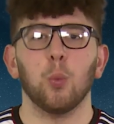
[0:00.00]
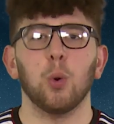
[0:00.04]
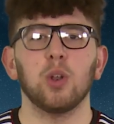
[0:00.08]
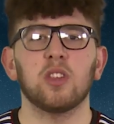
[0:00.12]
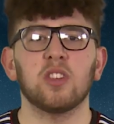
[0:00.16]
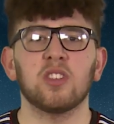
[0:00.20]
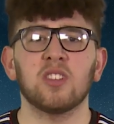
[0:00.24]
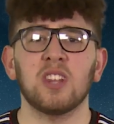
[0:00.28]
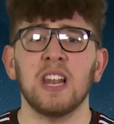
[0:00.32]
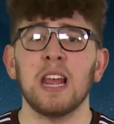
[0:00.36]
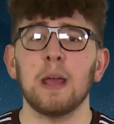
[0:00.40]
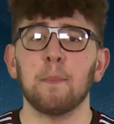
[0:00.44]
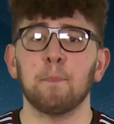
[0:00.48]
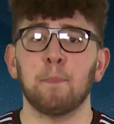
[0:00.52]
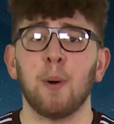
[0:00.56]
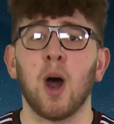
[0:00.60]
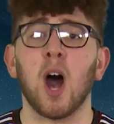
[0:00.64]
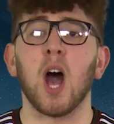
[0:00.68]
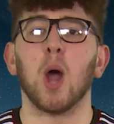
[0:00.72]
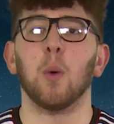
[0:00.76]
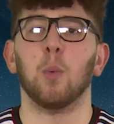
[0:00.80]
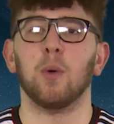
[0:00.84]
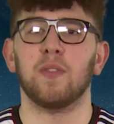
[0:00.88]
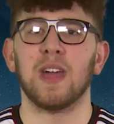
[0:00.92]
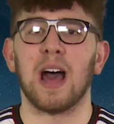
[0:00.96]
would slip
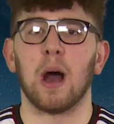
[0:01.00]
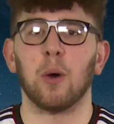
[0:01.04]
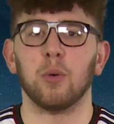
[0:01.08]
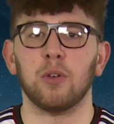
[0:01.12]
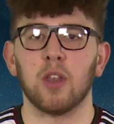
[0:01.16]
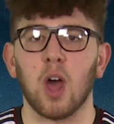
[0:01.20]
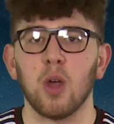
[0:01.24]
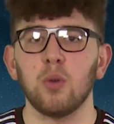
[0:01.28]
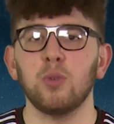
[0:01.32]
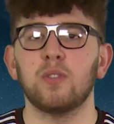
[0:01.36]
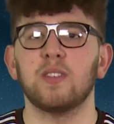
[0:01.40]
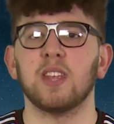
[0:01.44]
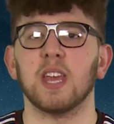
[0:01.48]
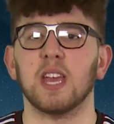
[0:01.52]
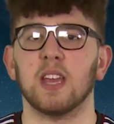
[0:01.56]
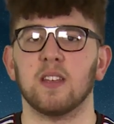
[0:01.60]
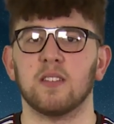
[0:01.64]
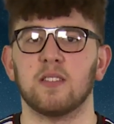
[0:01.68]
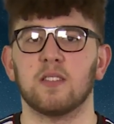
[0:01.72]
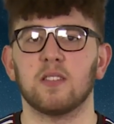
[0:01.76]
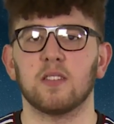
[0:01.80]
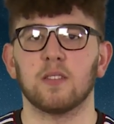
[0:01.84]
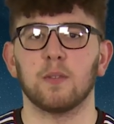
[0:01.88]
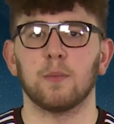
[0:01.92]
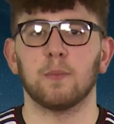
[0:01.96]
by without notice.